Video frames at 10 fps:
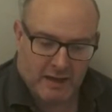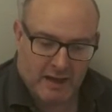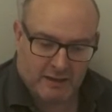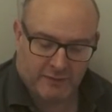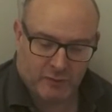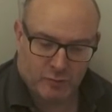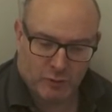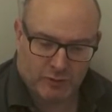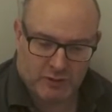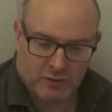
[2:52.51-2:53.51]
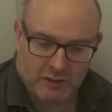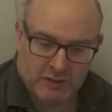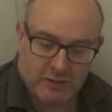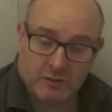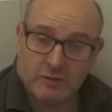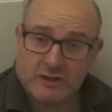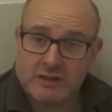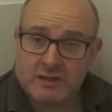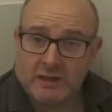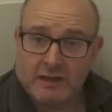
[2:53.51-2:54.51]
add a few more sockets to your
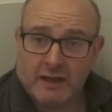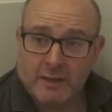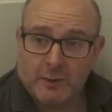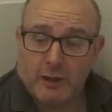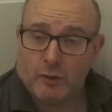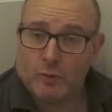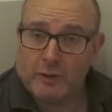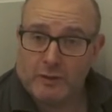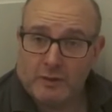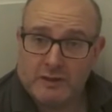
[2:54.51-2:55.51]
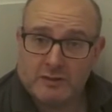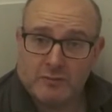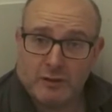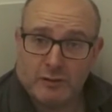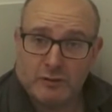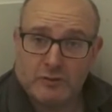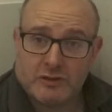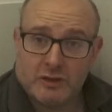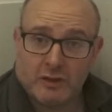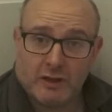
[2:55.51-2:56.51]
existing cabling, or whether you need to run a new
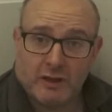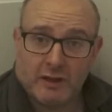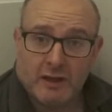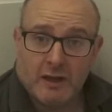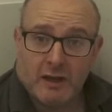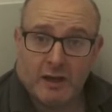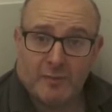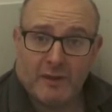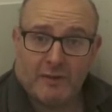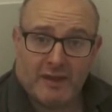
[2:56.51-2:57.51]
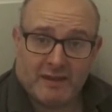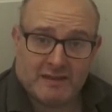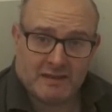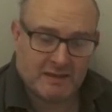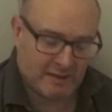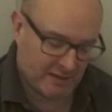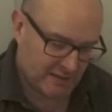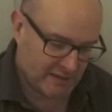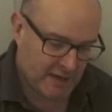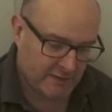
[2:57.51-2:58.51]
circuit. Now that is the
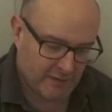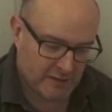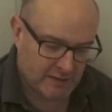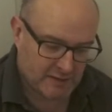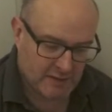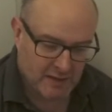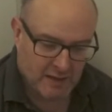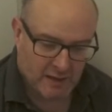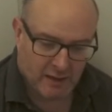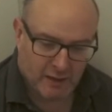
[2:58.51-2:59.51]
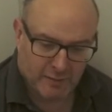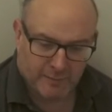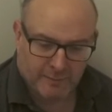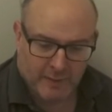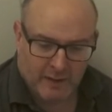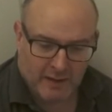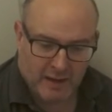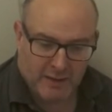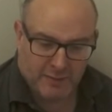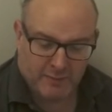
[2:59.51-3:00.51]
safest, and
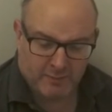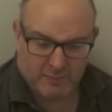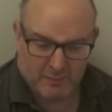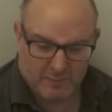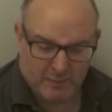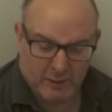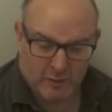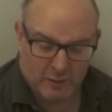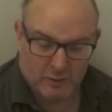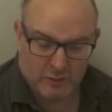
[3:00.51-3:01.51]
it